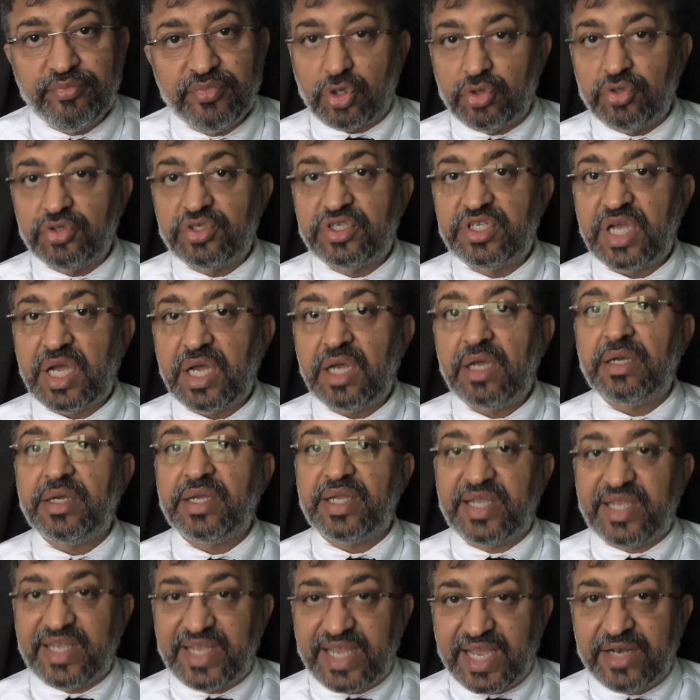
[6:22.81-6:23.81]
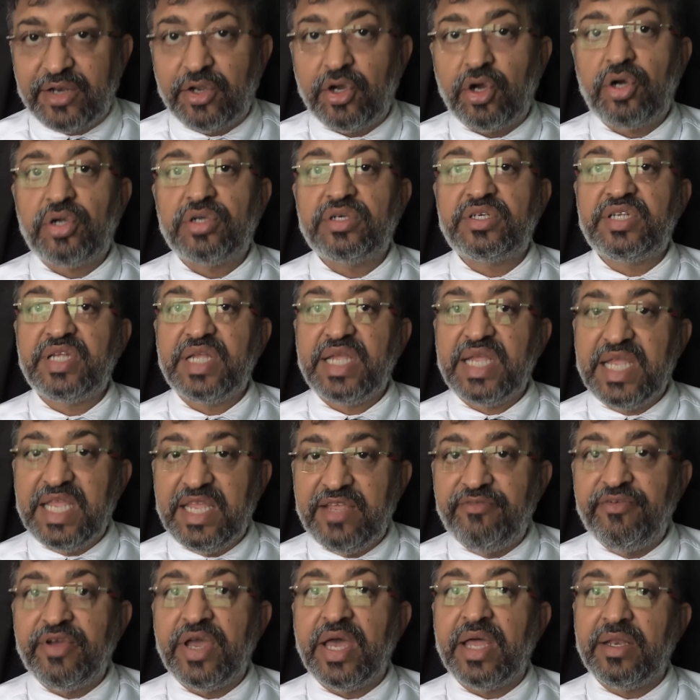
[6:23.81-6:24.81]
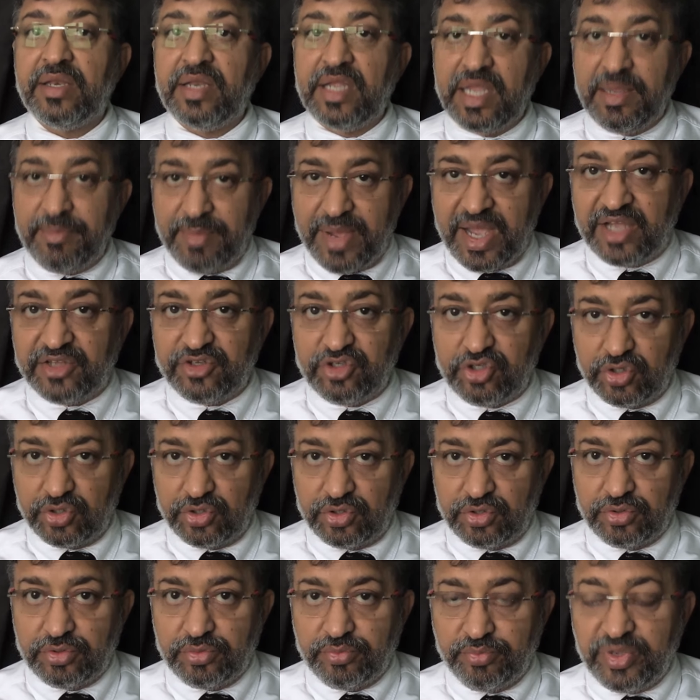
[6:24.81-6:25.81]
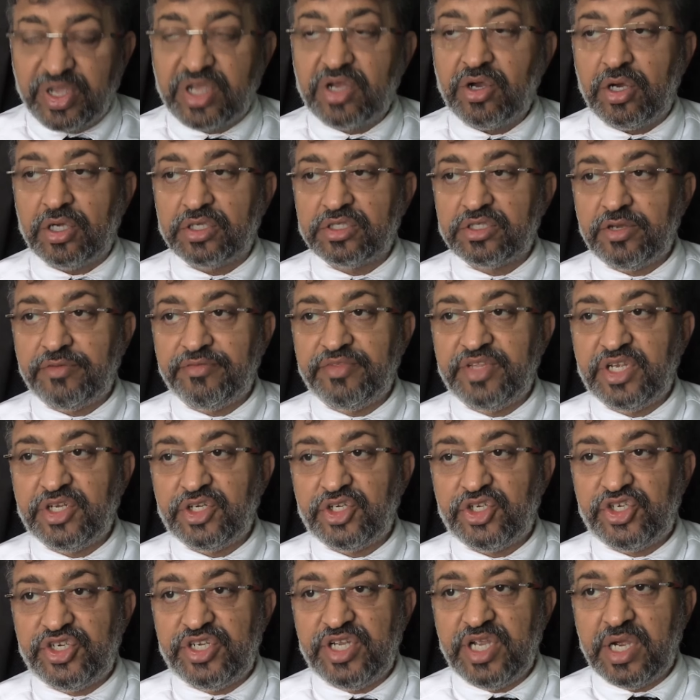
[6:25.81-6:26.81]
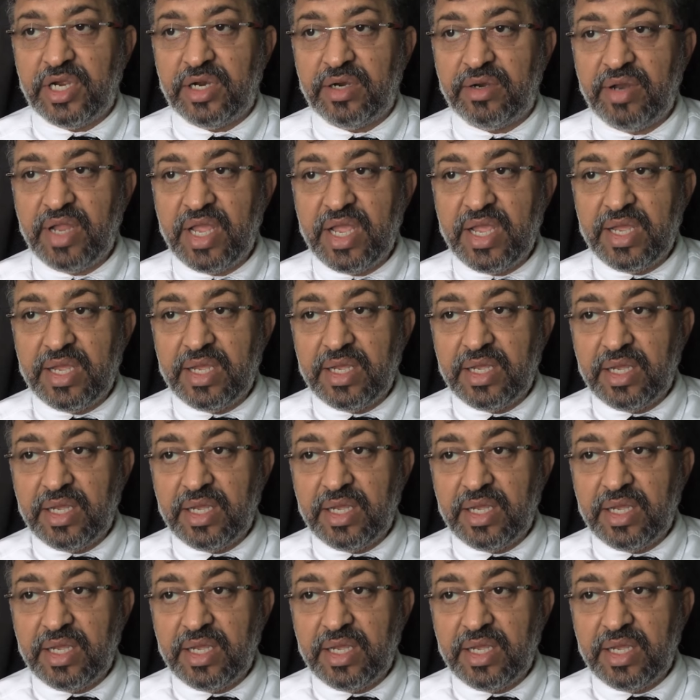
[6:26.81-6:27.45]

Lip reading: Toyota cannot even imagine because of their sheer